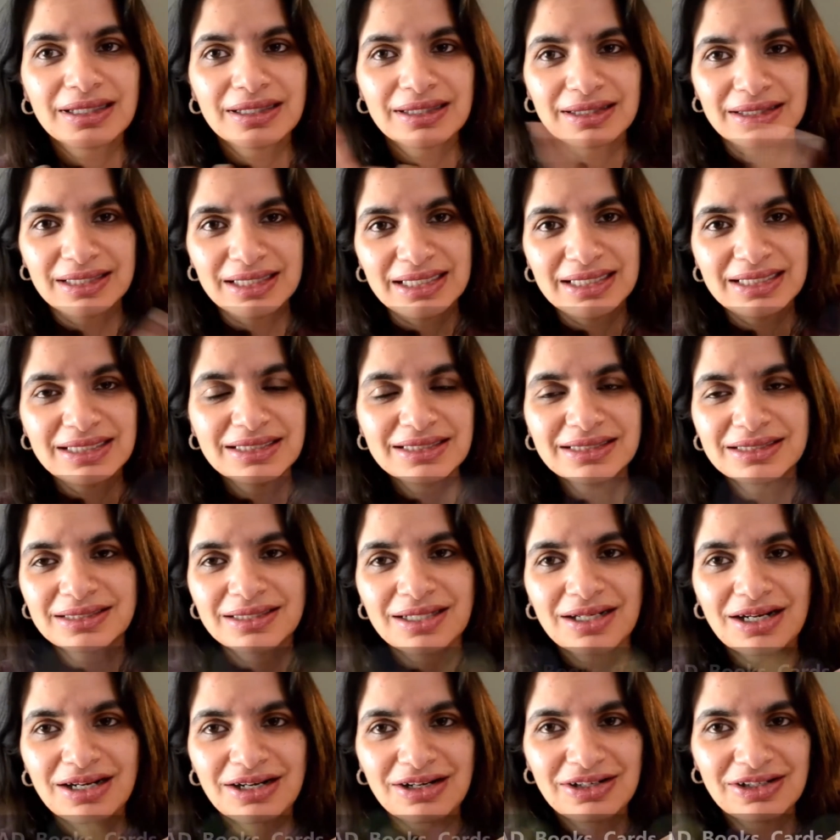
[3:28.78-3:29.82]
These
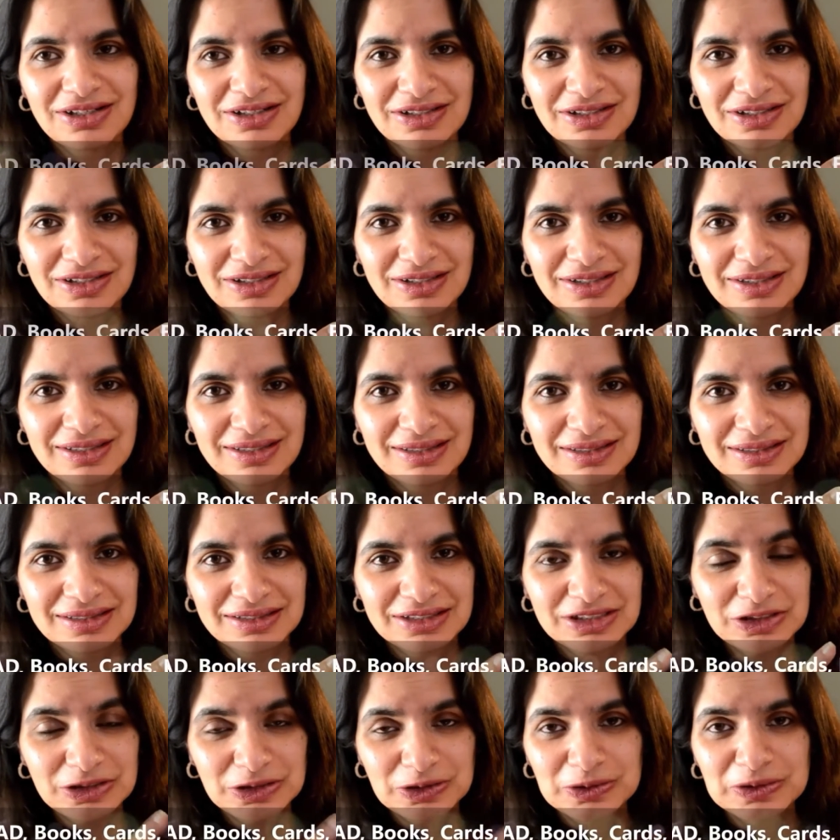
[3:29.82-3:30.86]
are
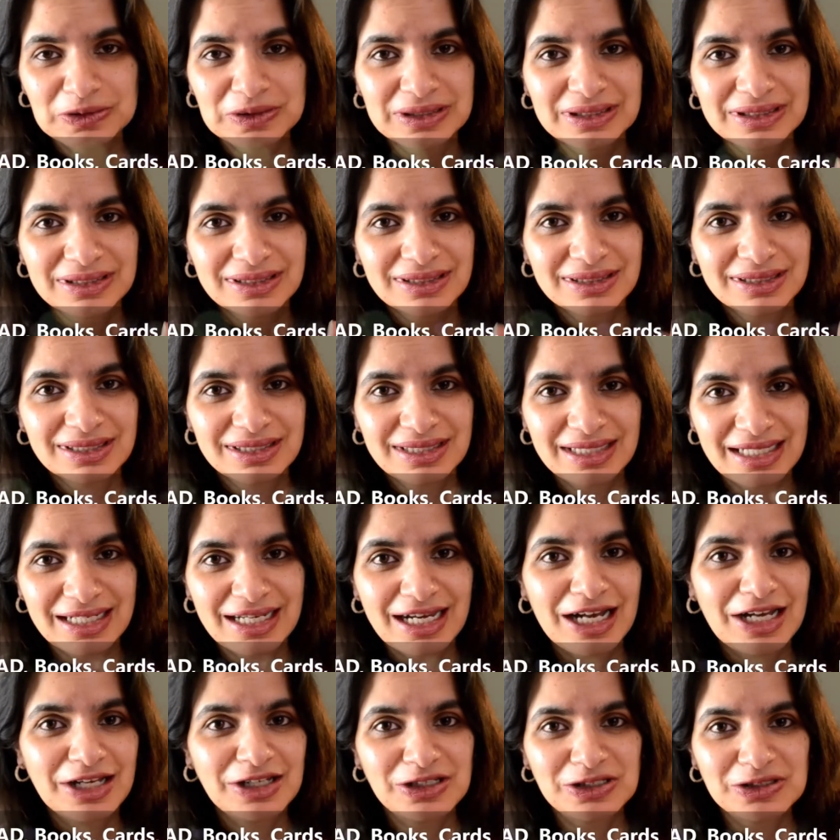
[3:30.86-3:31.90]
the tools that
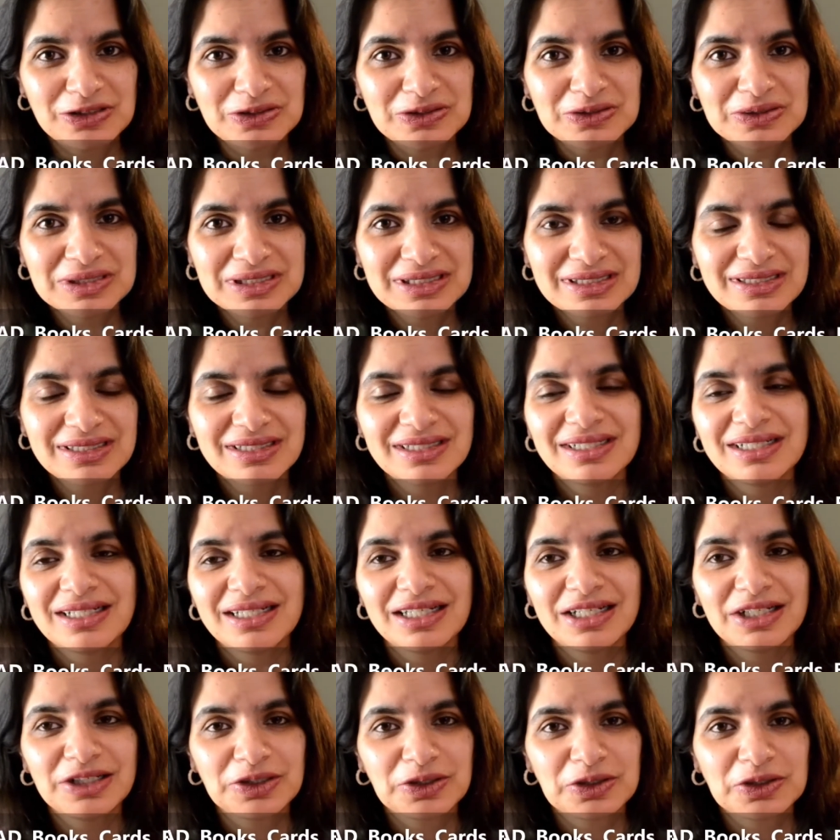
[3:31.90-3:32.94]
I use
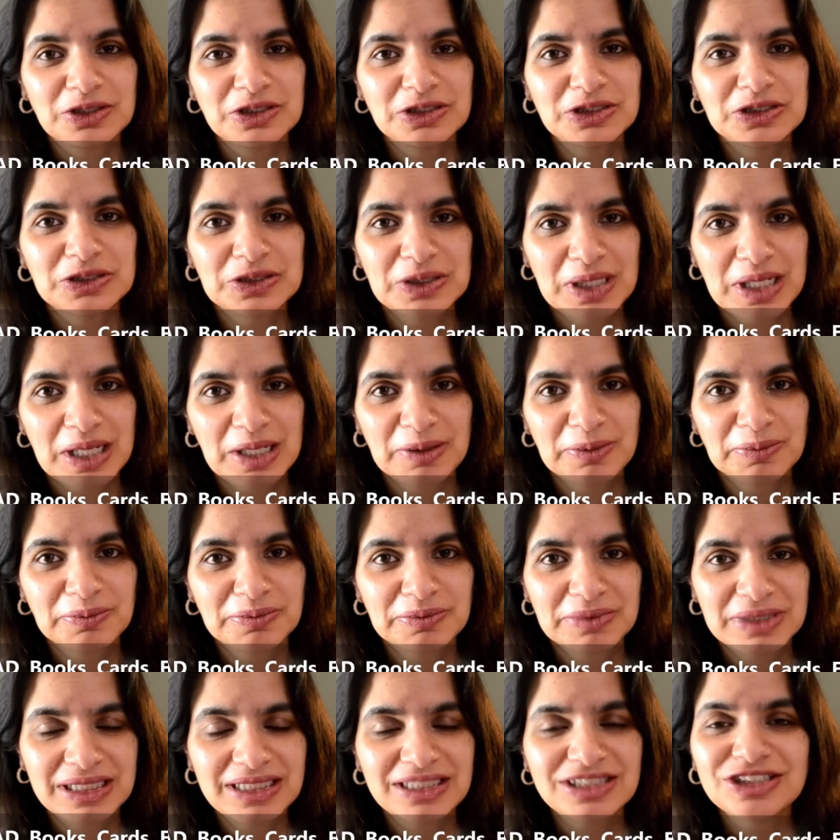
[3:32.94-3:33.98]
in order to help
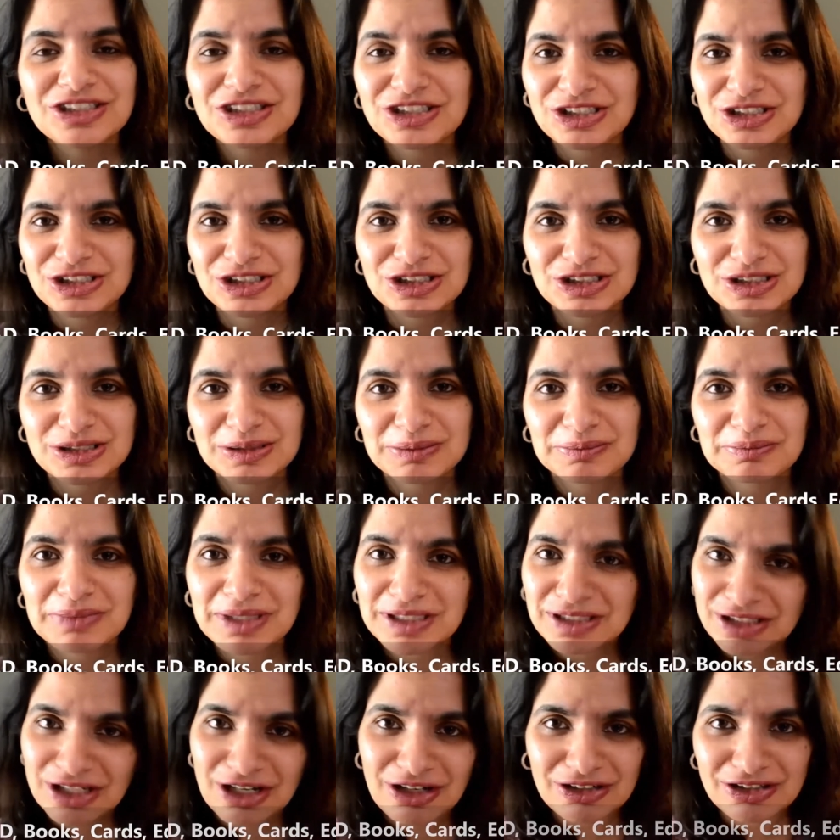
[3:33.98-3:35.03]
me teach my
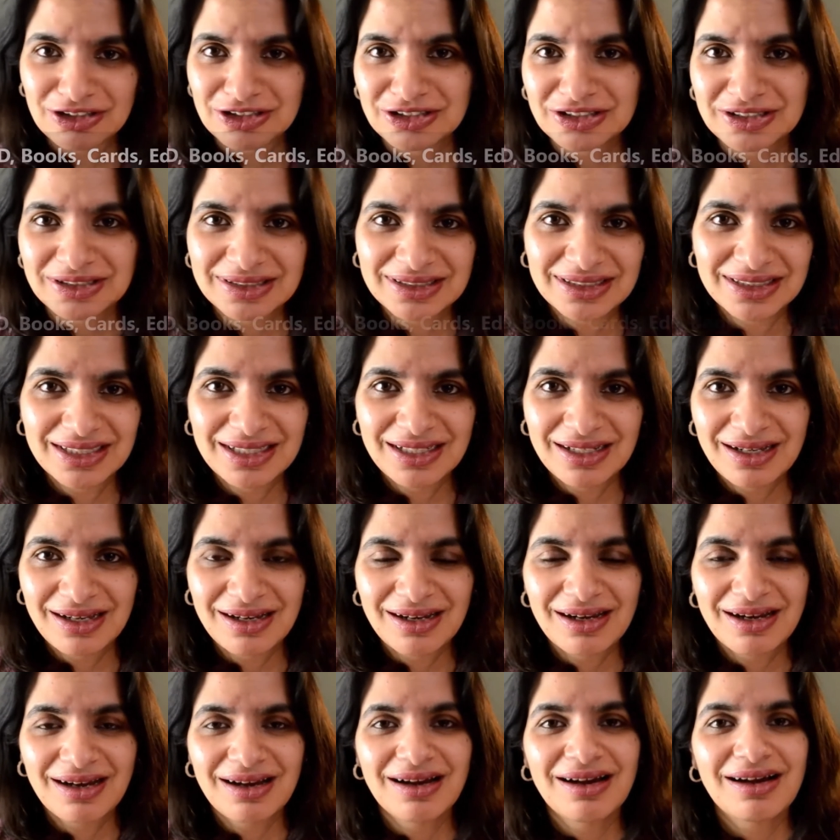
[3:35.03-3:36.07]
toddler
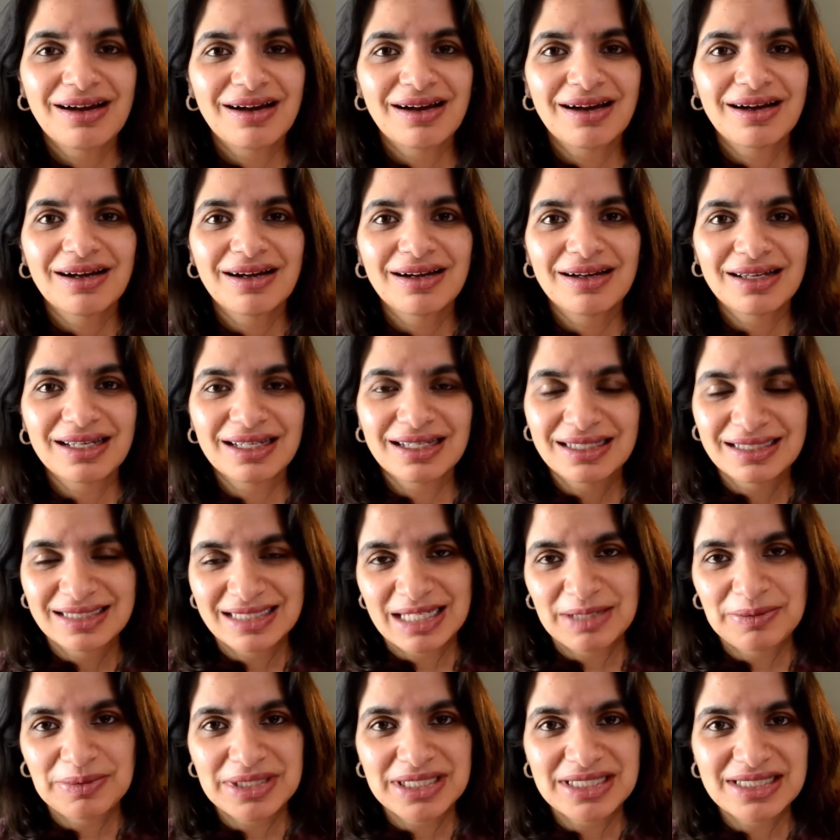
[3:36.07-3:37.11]
his
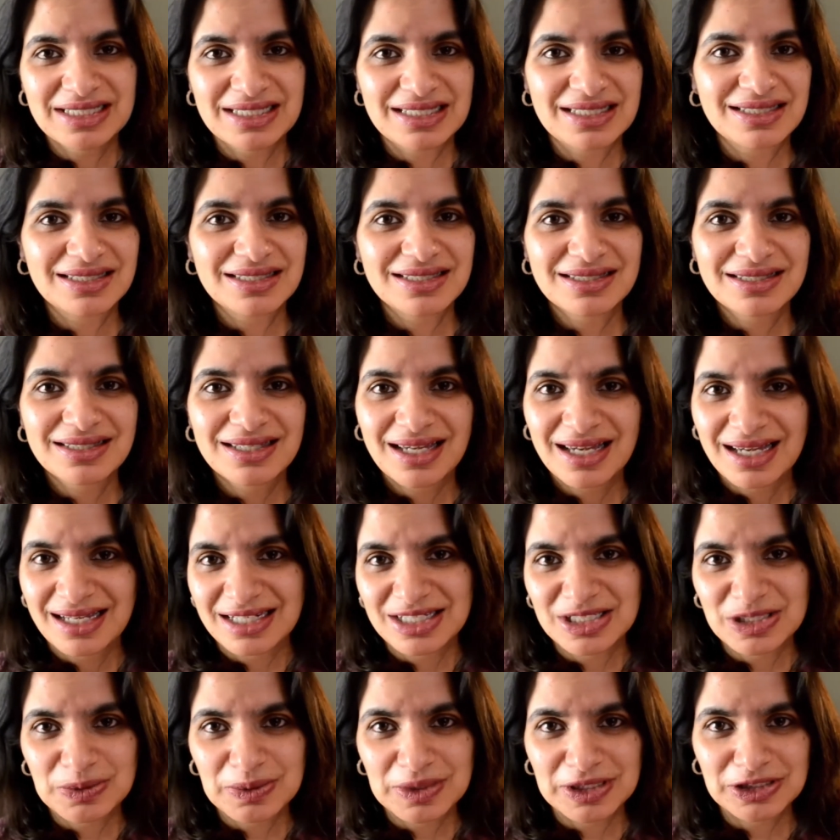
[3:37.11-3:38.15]
ABCs and
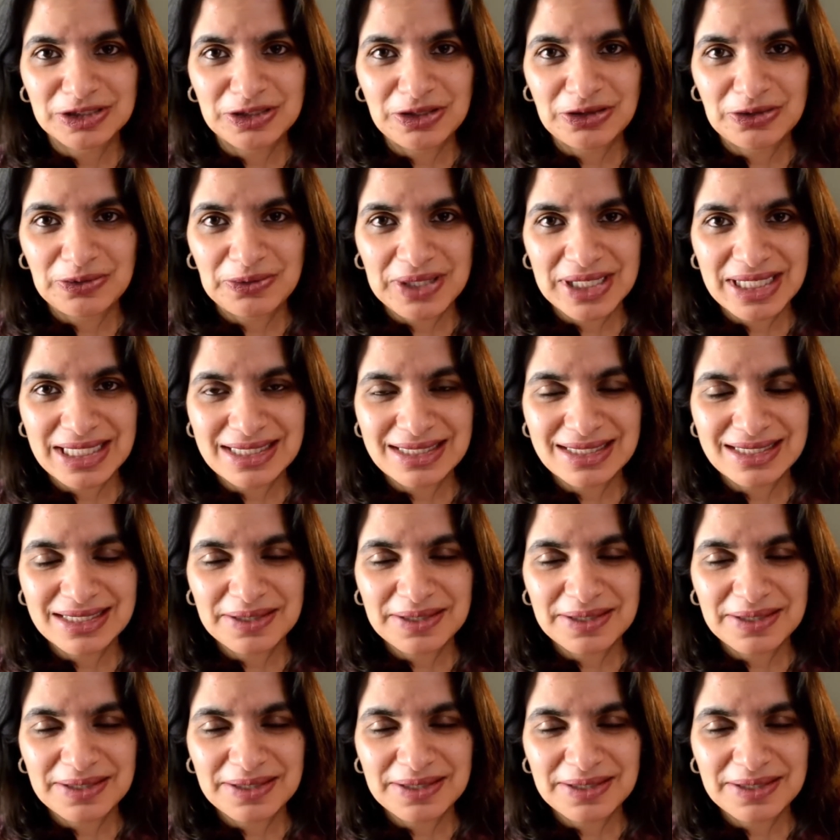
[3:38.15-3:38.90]
his 1, 2, 3s.